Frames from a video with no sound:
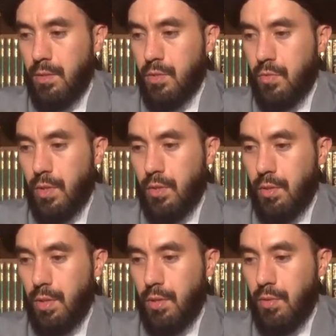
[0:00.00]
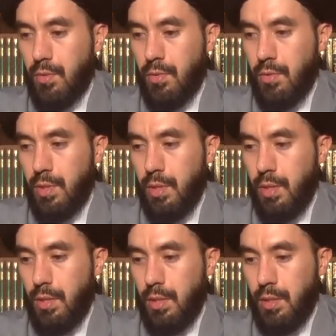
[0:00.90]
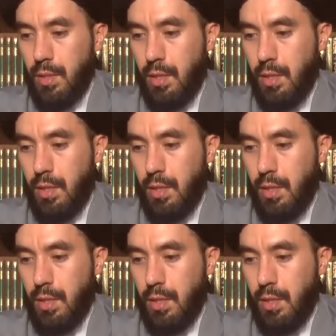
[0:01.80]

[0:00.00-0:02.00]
So we're going through the.